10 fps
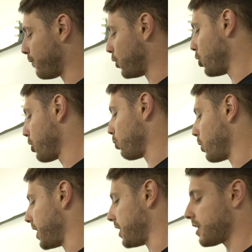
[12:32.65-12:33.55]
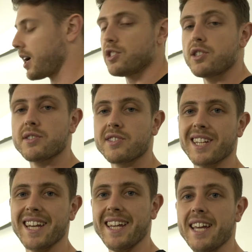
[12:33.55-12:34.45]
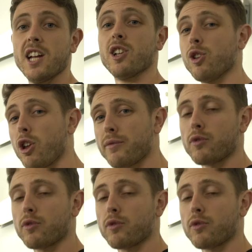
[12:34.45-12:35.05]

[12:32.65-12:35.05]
for the week. As you can see, a lot of